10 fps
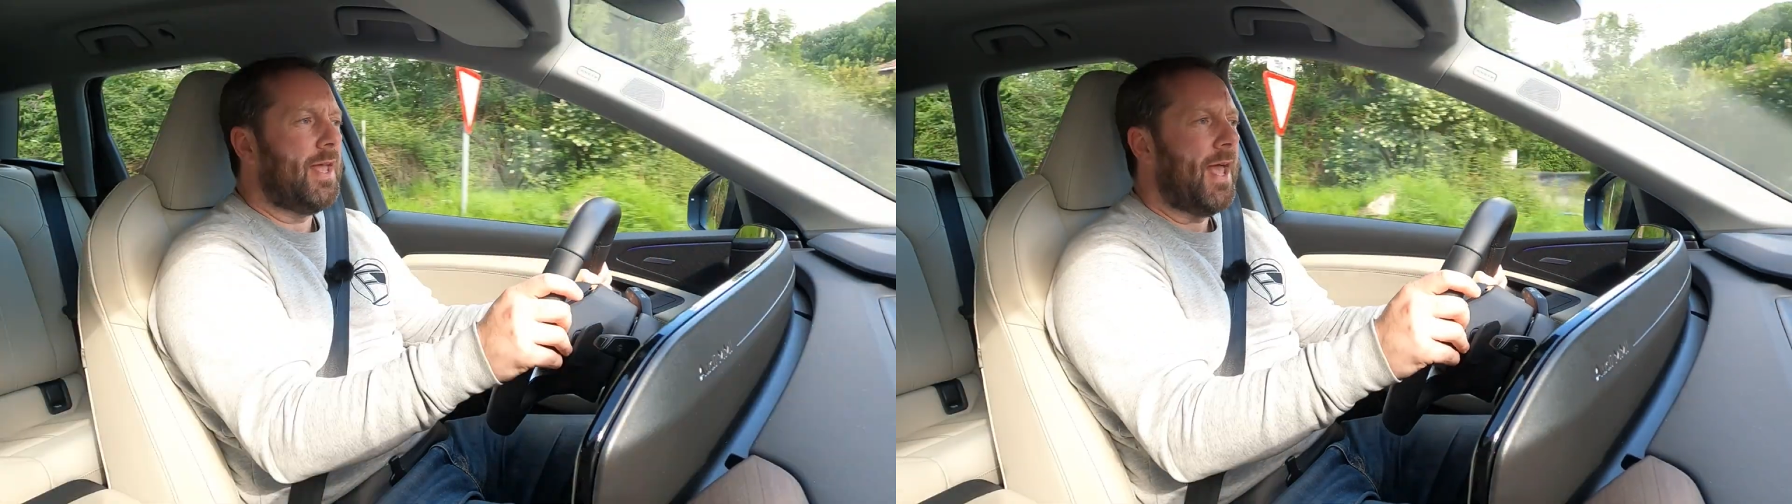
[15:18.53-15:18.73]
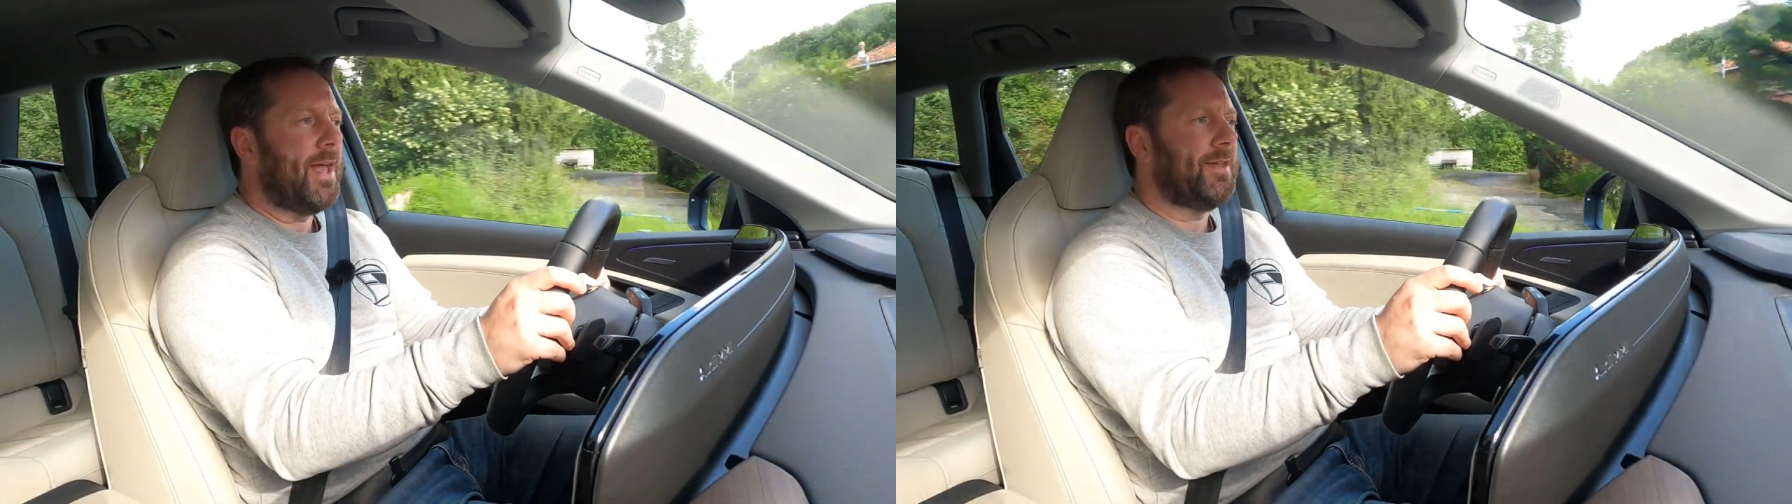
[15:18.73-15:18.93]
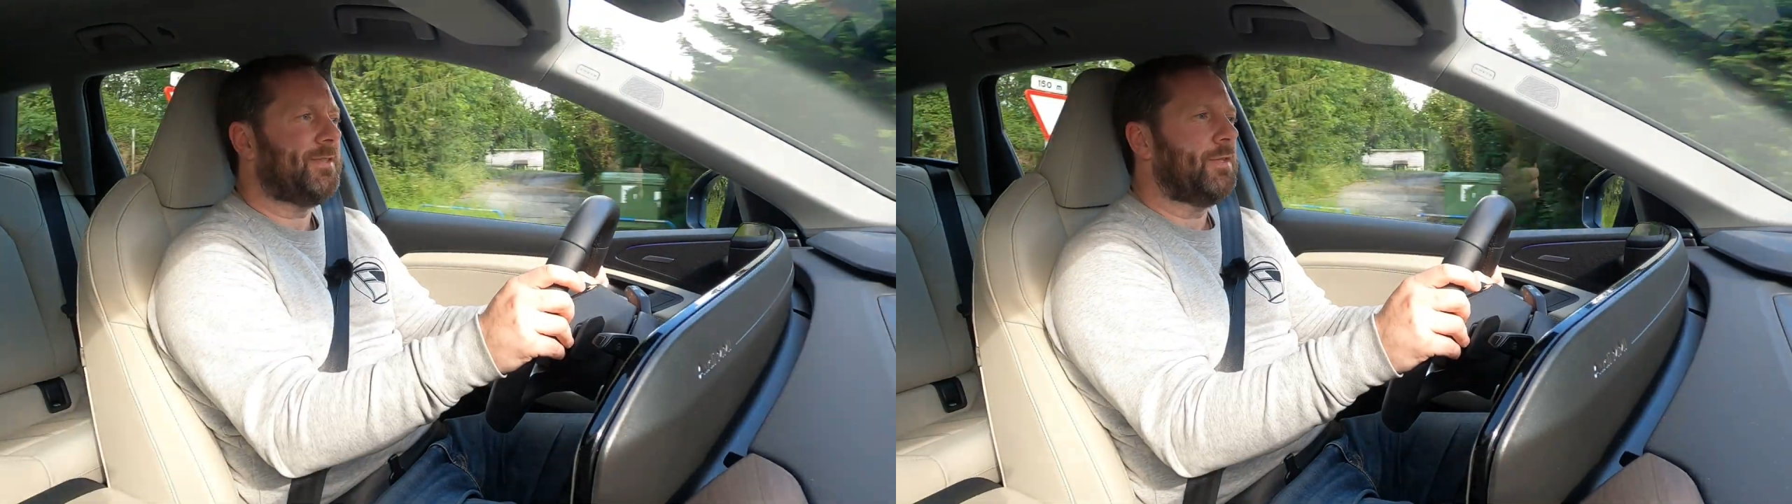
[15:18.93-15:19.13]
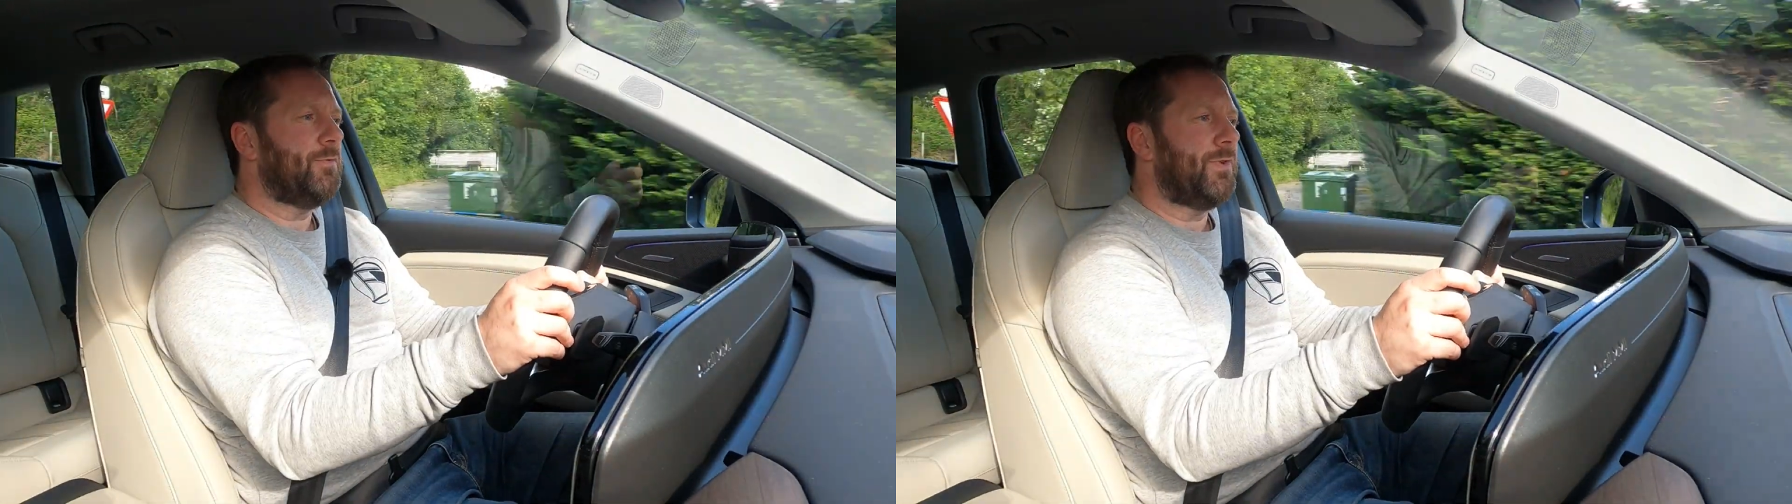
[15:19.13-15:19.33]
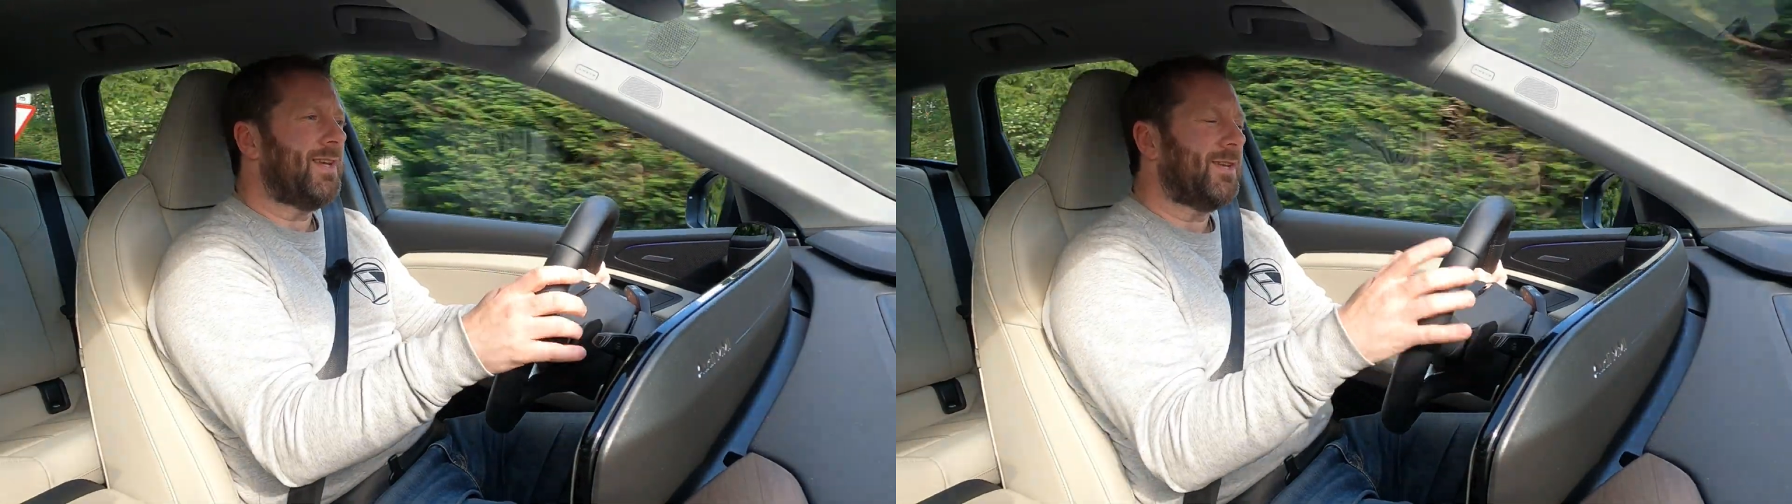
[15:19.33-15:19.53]

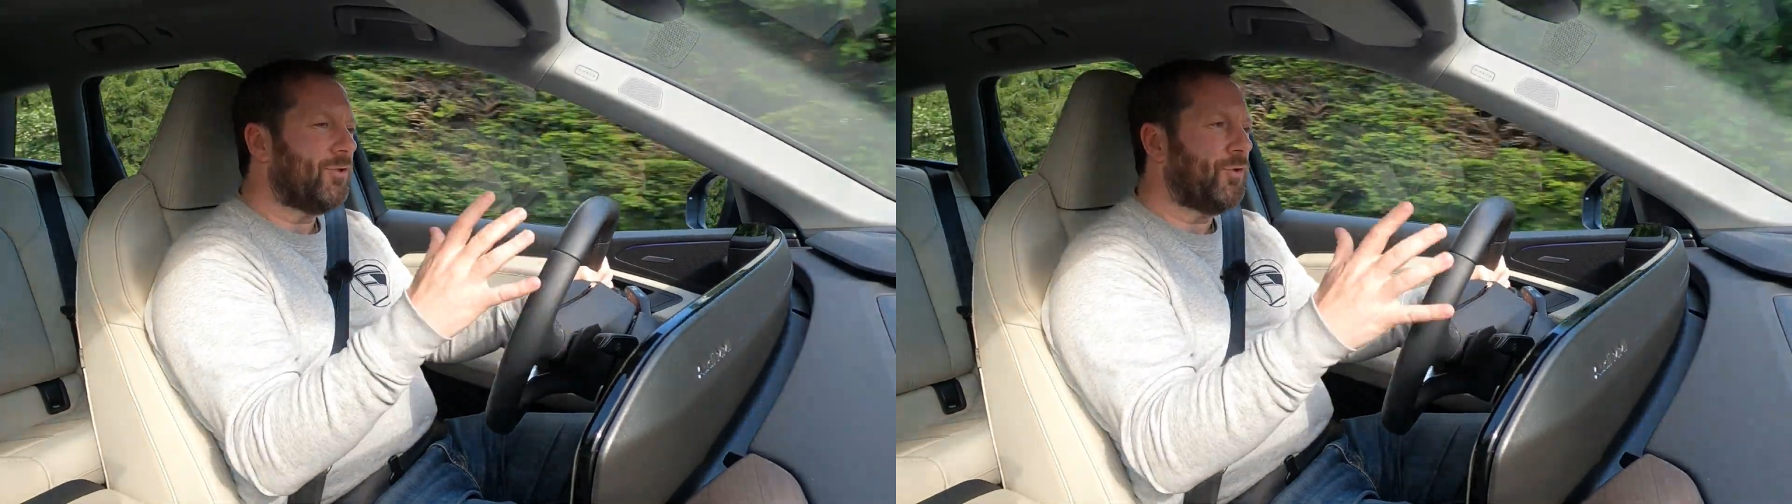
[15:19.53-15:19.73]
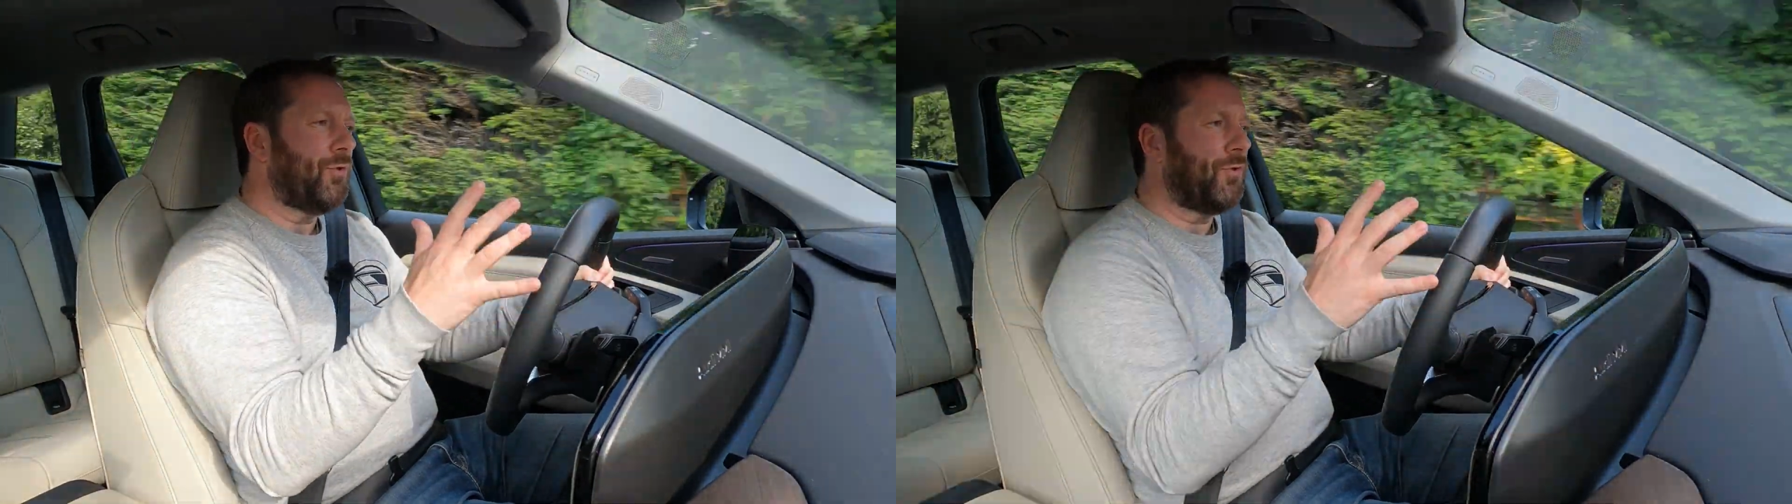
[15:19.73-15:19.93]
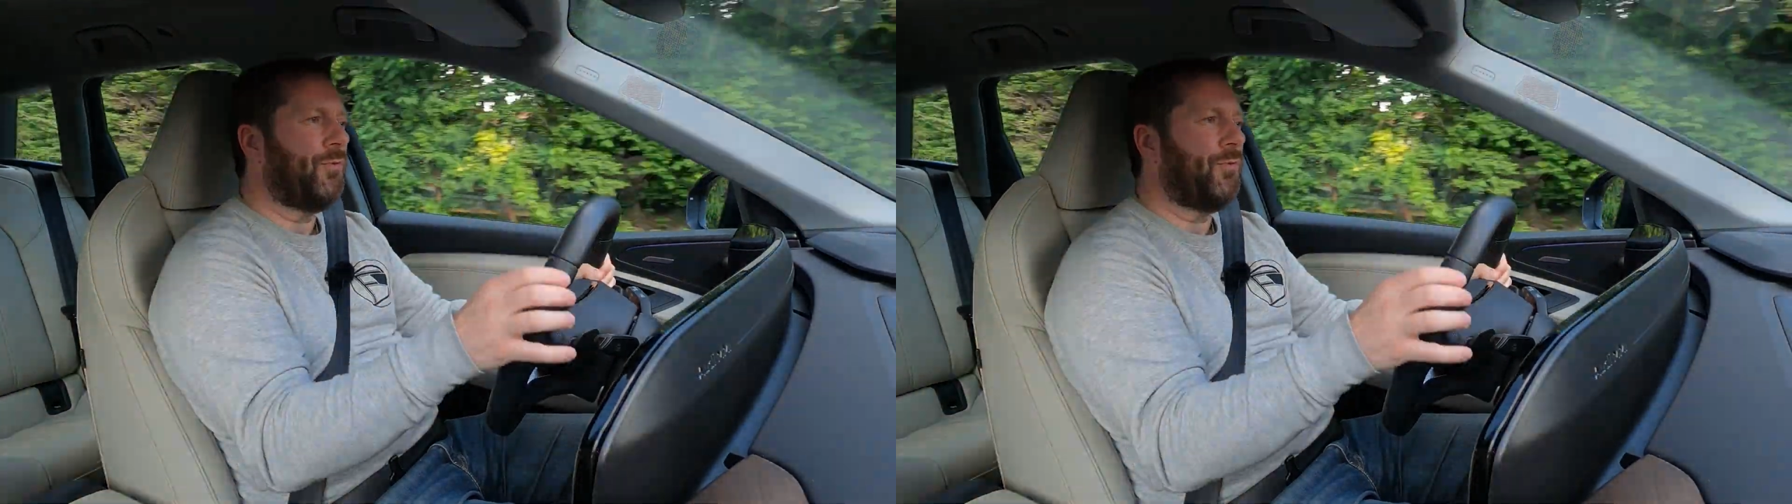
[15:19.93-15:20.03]
SUV, and it does